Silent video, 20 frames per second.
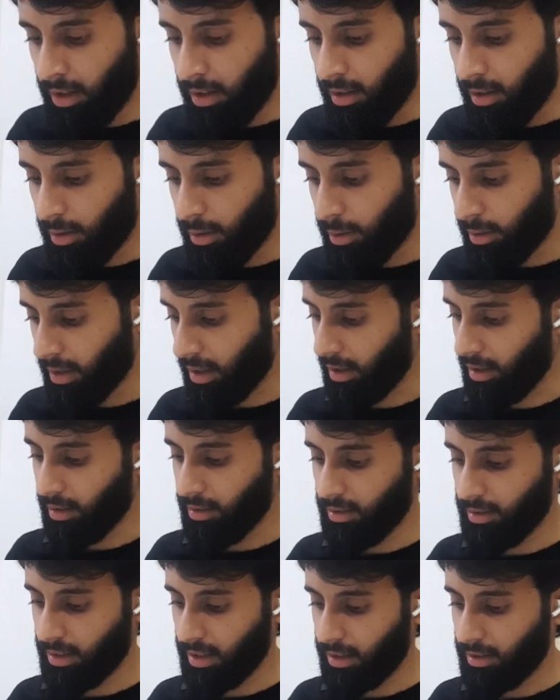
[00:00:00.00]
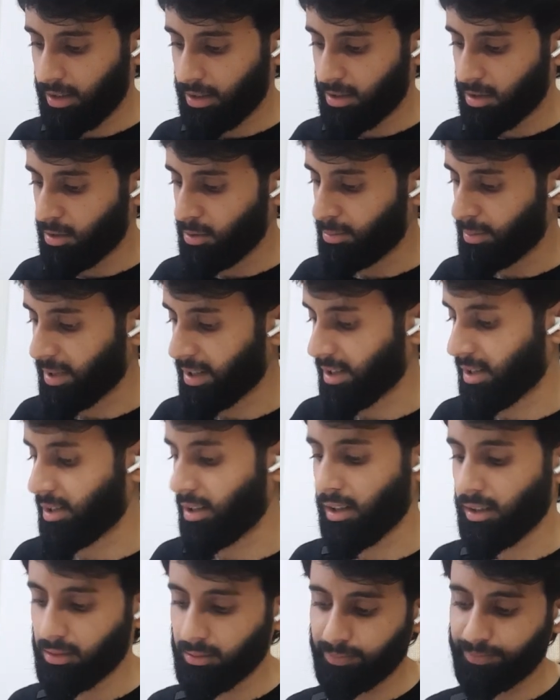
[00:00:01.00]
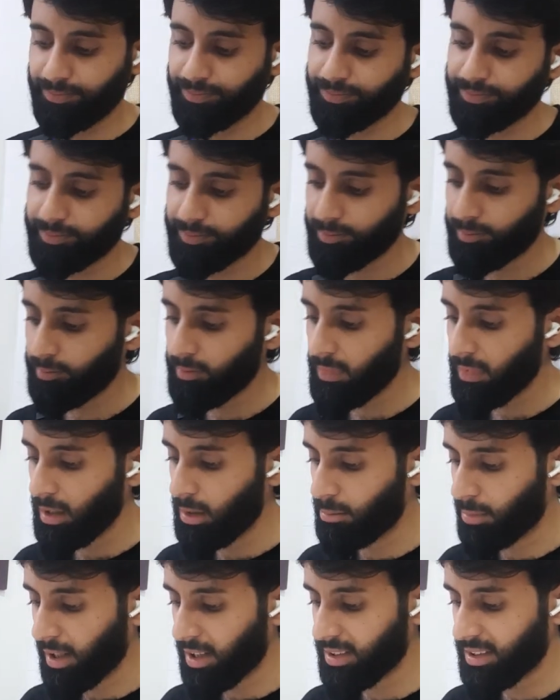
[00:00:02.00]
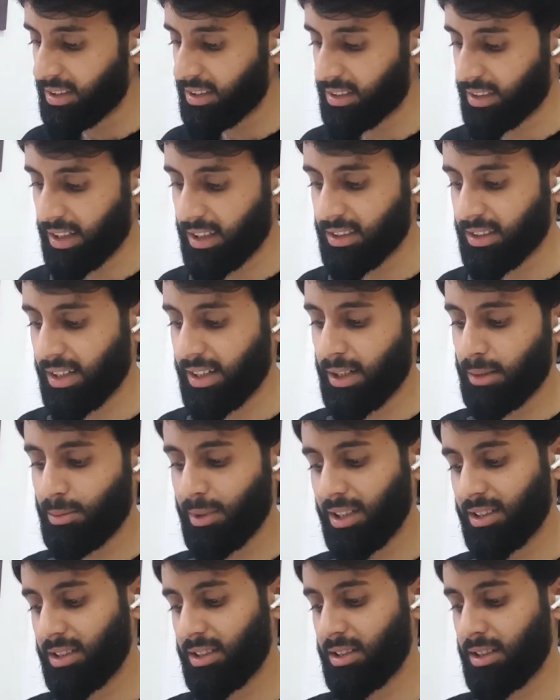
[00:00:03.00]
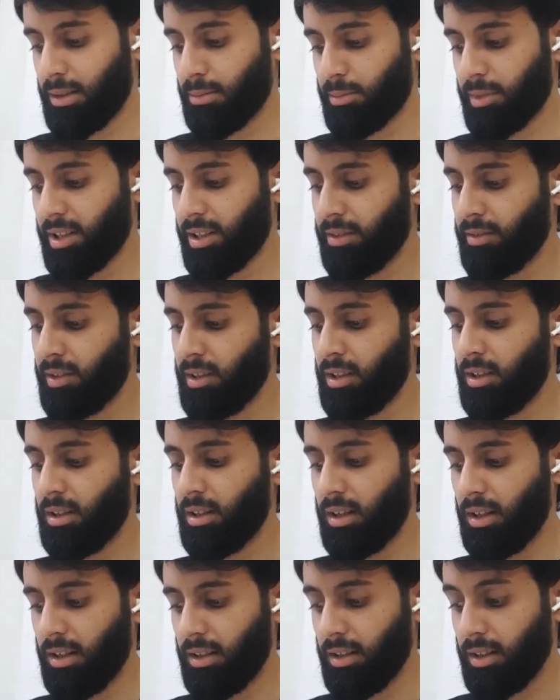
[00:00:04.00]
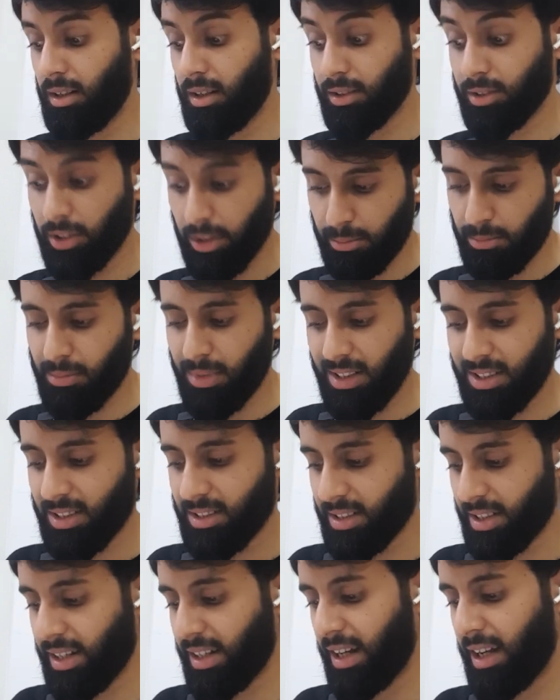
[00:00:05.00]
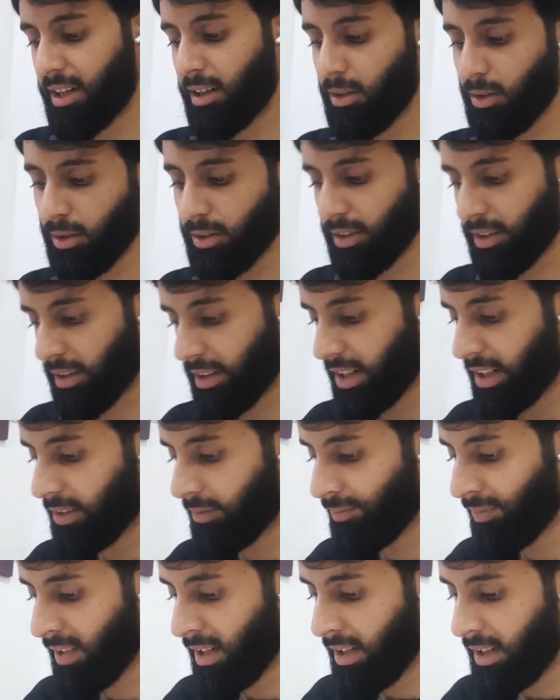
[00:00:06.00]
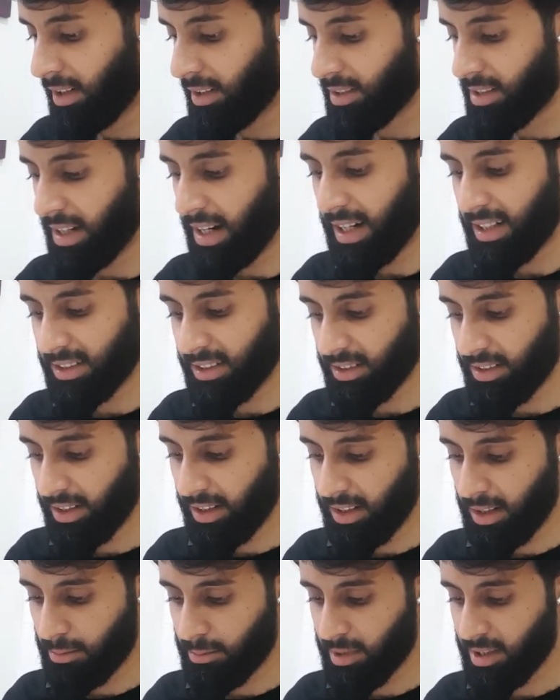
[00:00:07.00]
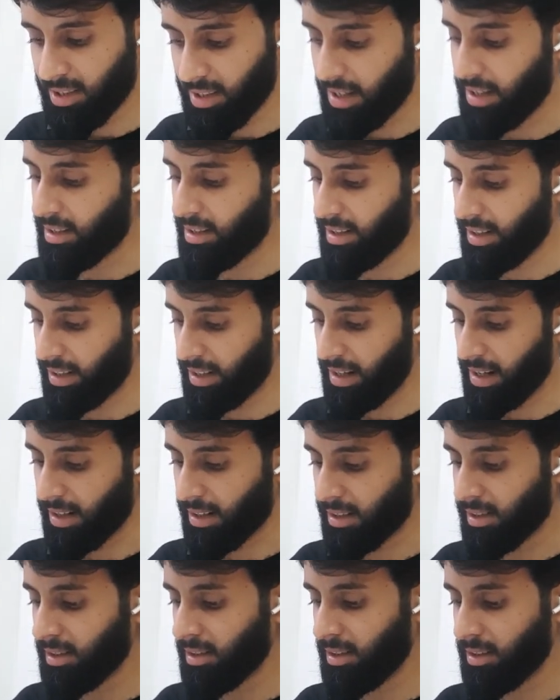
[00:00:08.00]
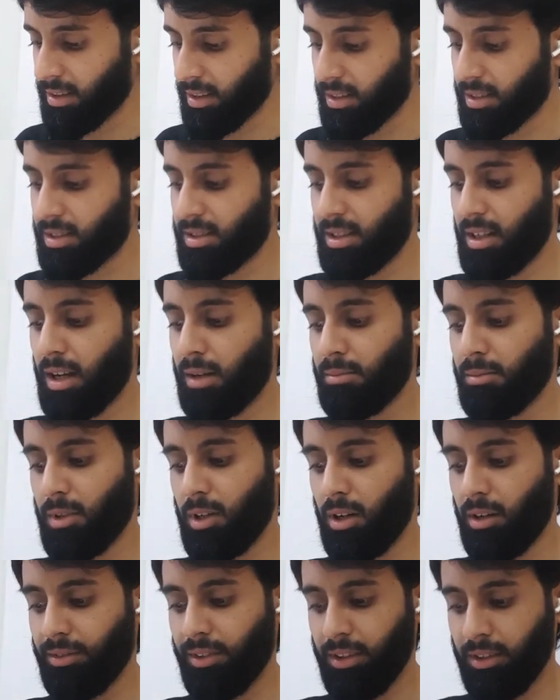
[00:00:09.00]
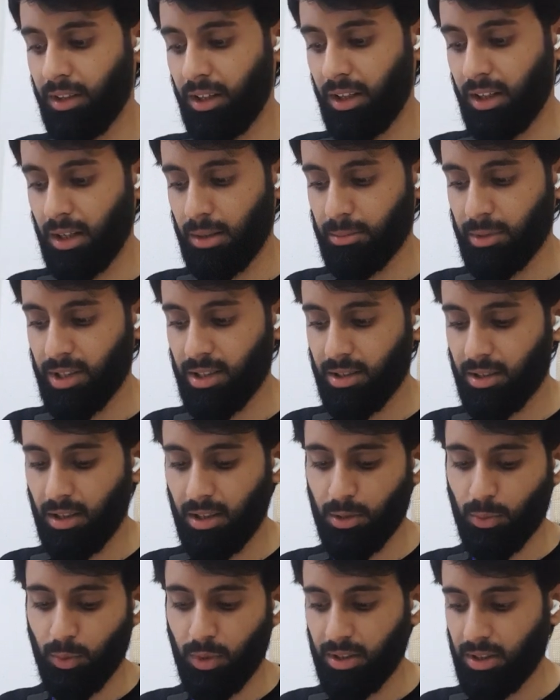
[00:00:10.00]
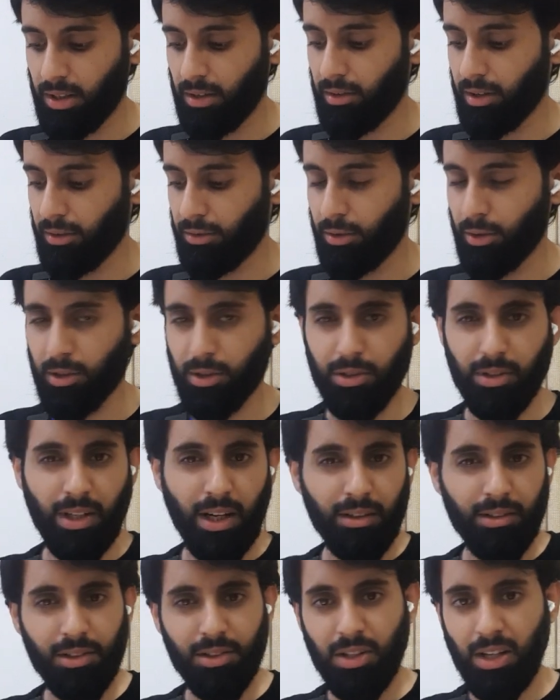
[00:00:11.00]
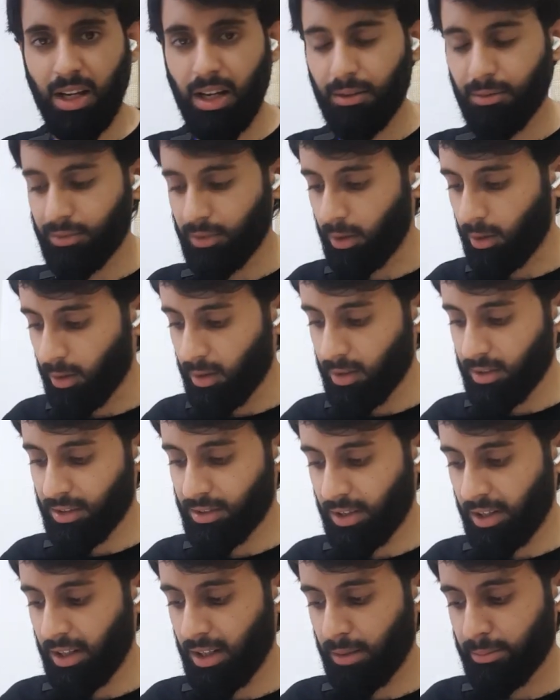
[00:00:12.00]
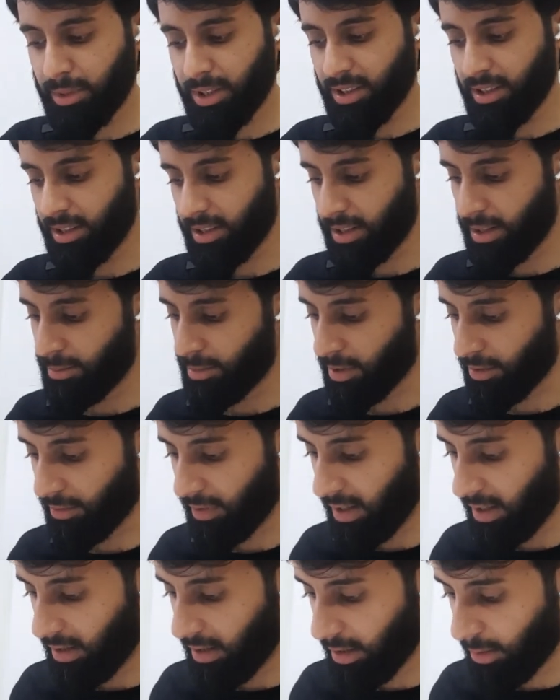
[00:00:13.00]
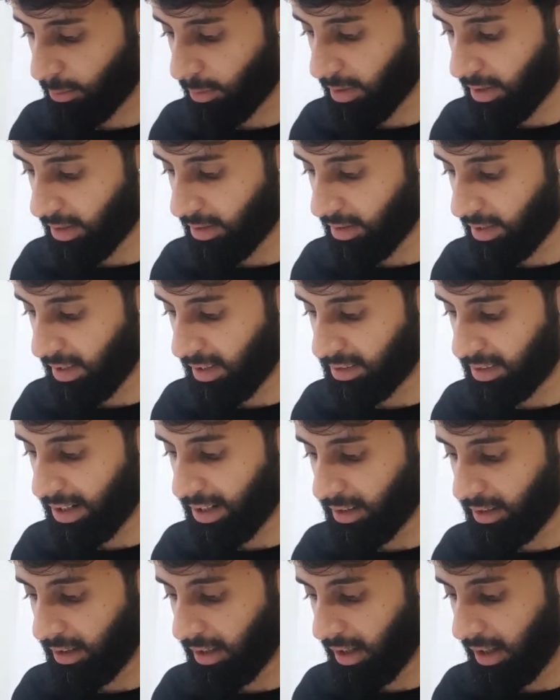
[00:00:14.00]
Okay, now let's do part C. Part C says Lena places places a rectangle on the grid. She adds the three numbers in her rectangle. The sum of the three numbers is 174. So now that you have all the three numbers in terms of n, and what are they exactly?